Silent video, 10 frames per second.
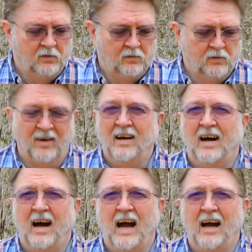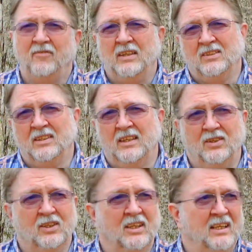Well, obviously
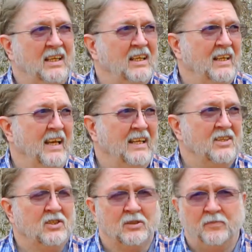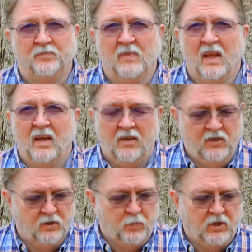you're going to need a lens.
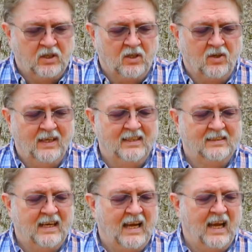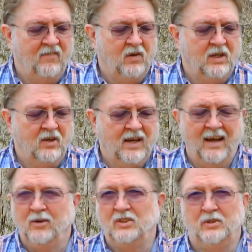This particular lens that I have on here
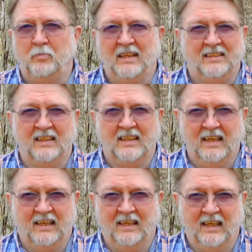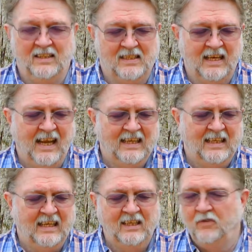now is the basic kit lens, an
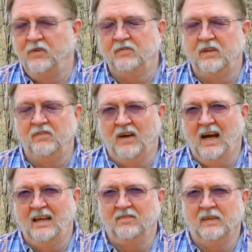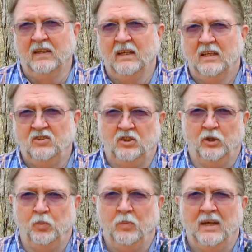18 to 55 zoom.